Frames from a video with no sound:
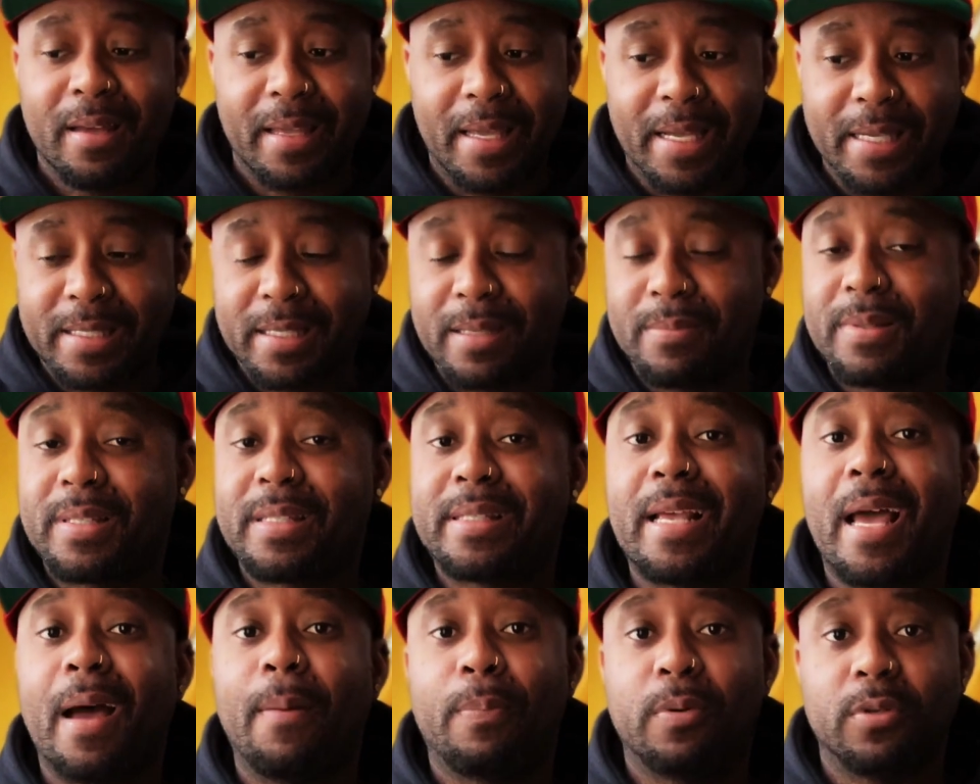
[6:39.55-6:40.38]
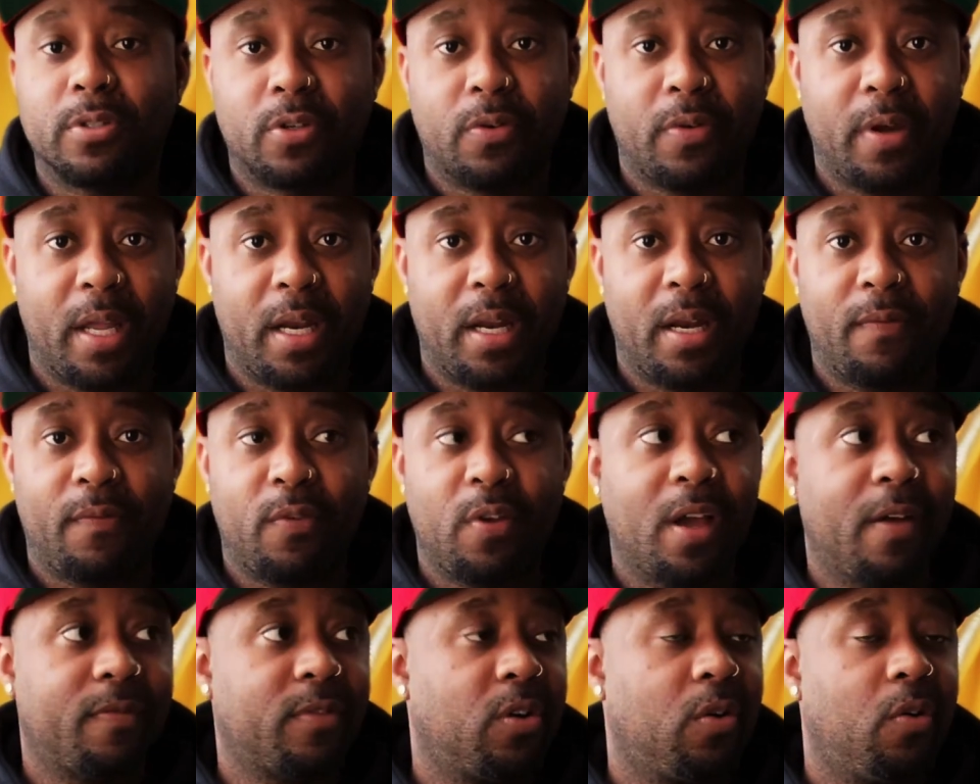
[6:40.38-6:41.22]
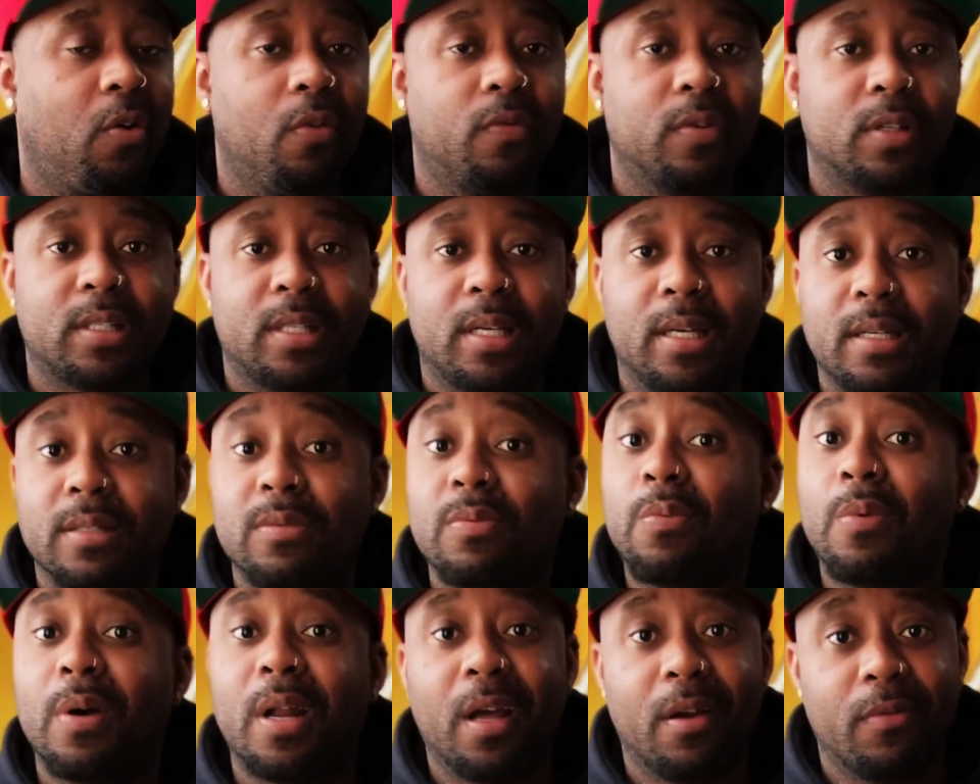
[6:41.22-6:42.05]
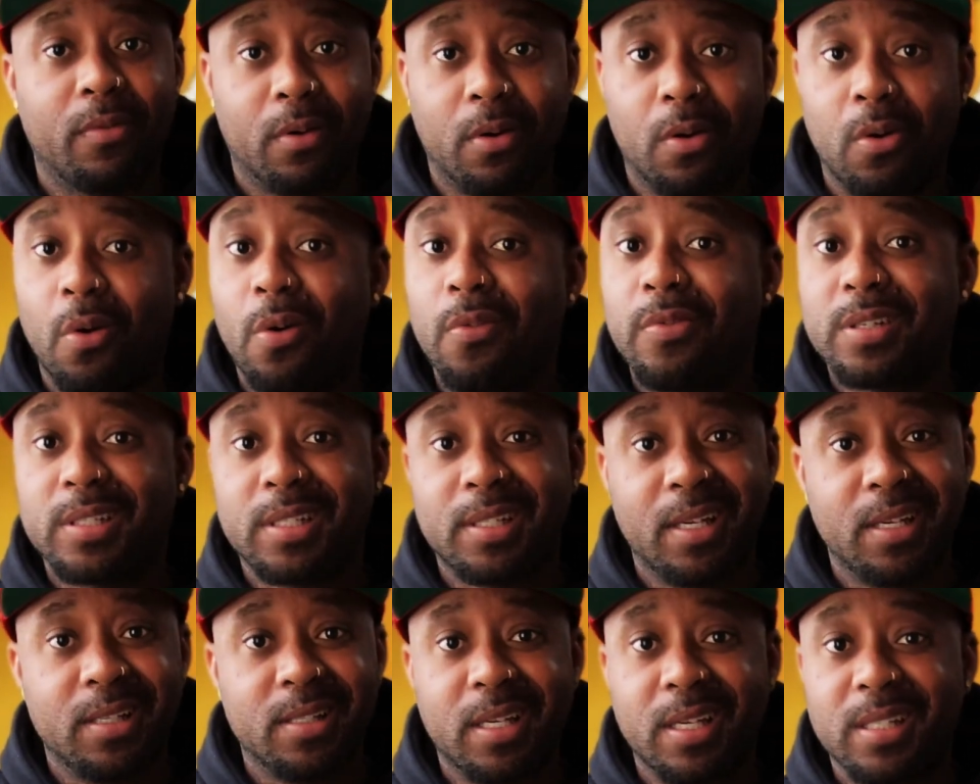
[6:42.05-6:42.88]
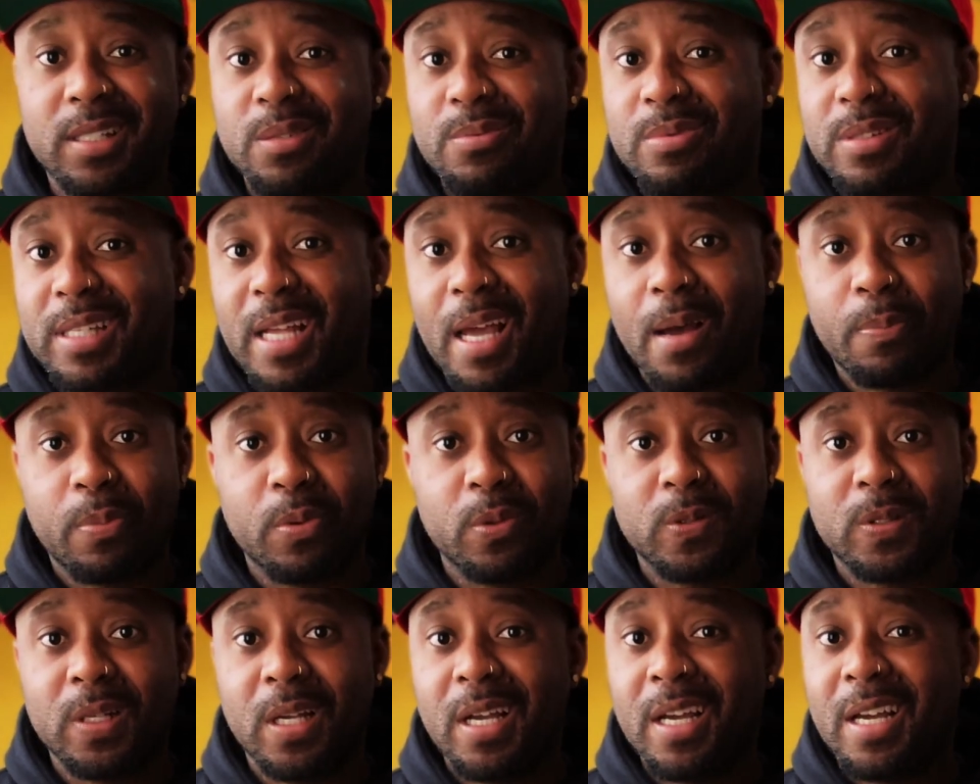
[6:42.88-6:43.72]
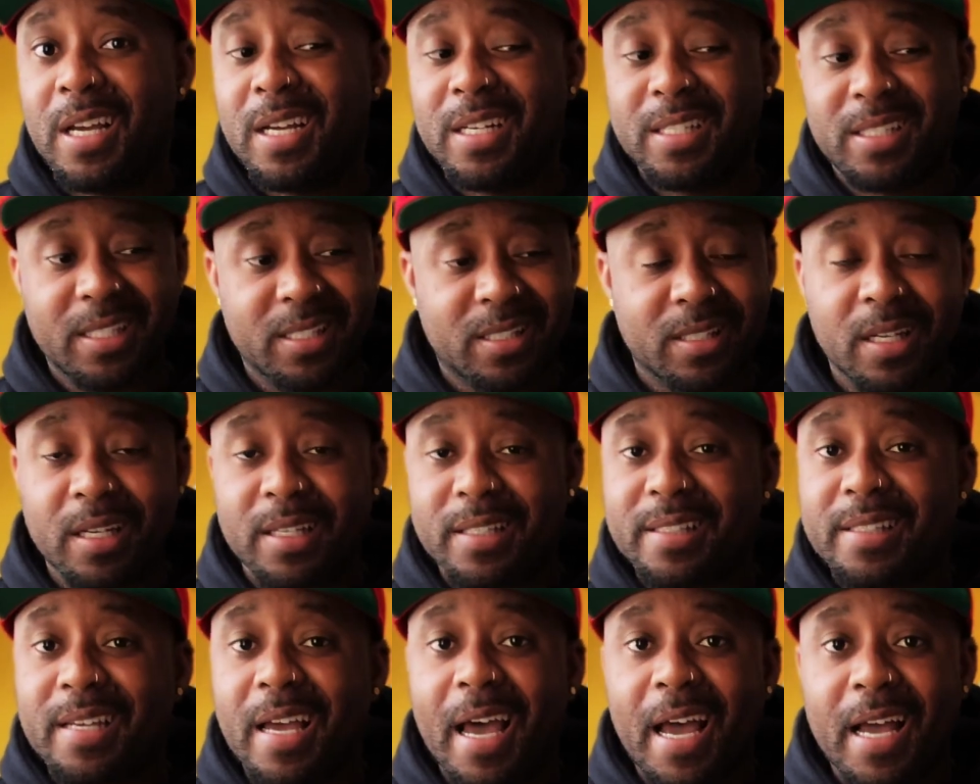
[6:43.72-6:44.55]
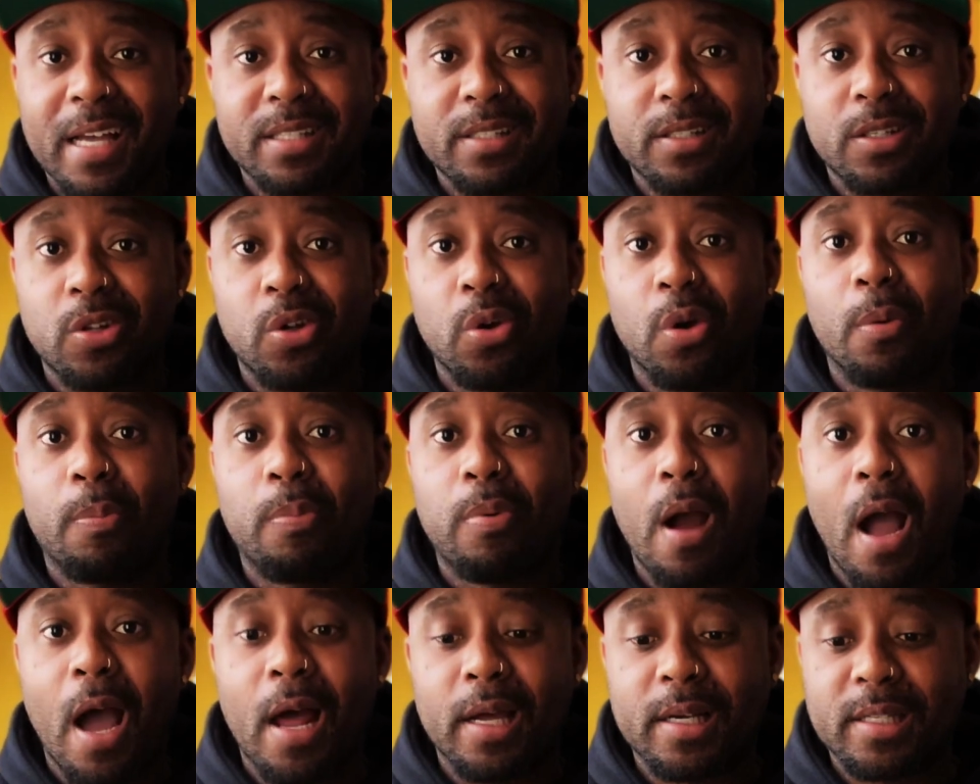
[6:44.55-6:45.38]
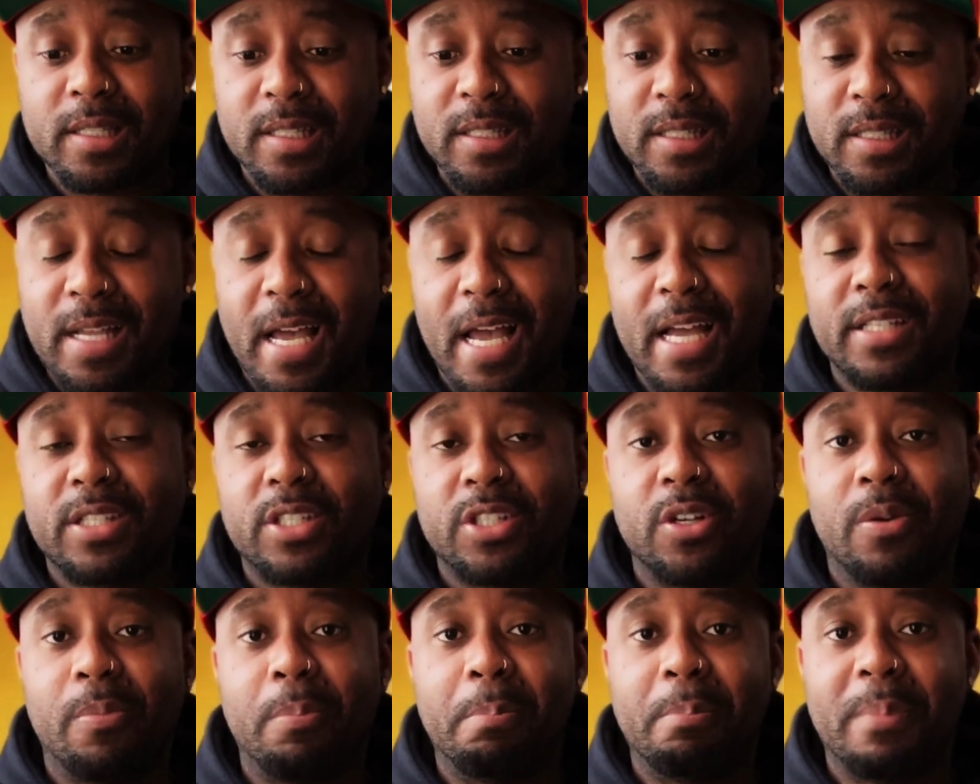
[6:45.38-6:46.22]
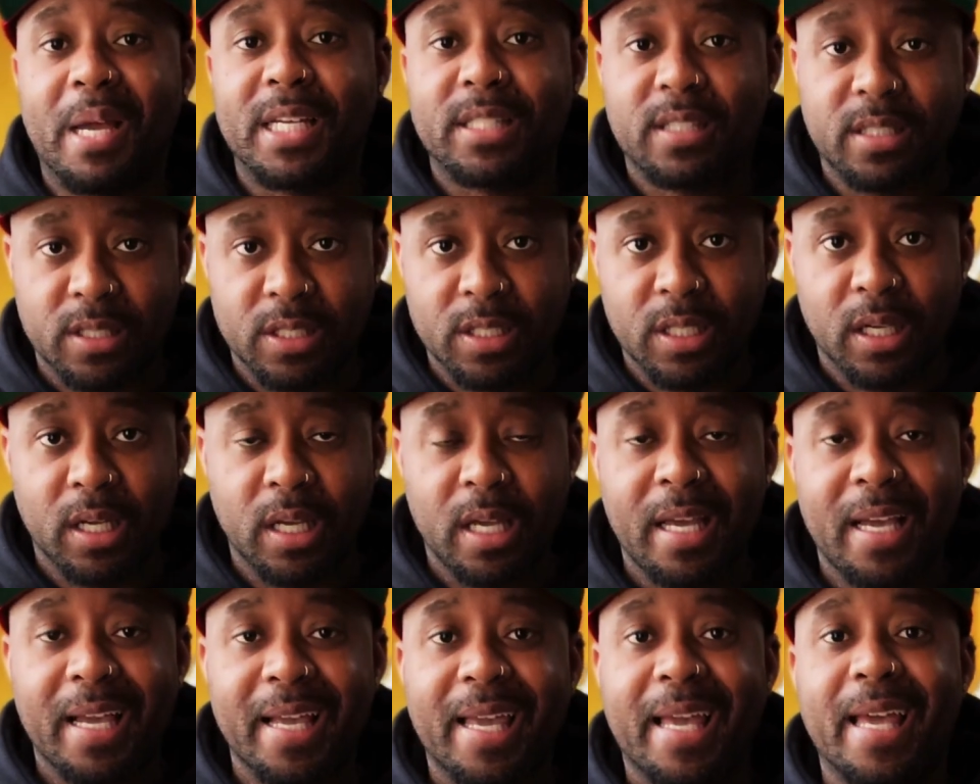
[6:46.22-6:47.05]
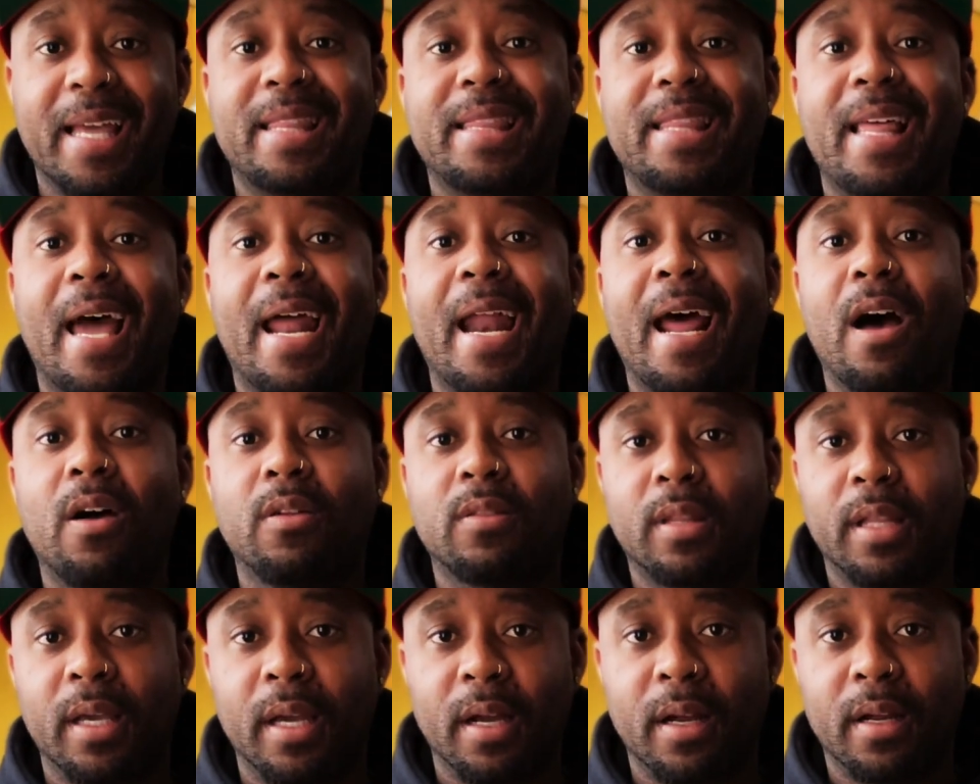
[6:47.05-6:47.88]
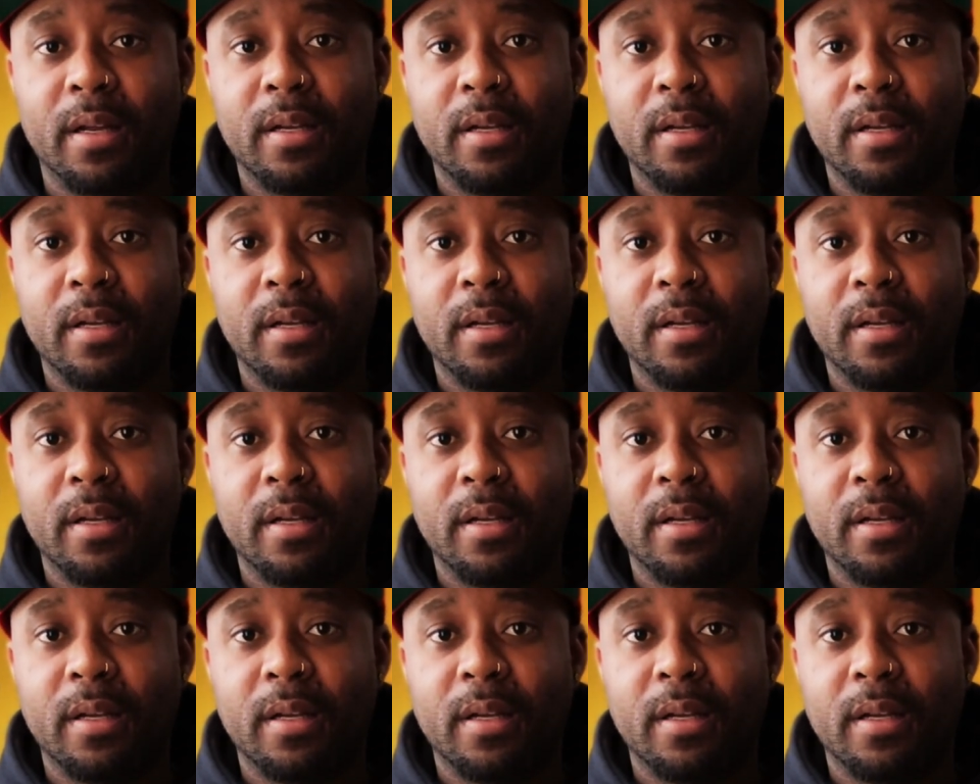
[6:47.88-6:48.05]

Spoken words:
Get some samples created. If you have to go overseas, whatever, go overseas, get some samples. Just test your products and test your messaging. Get that out there.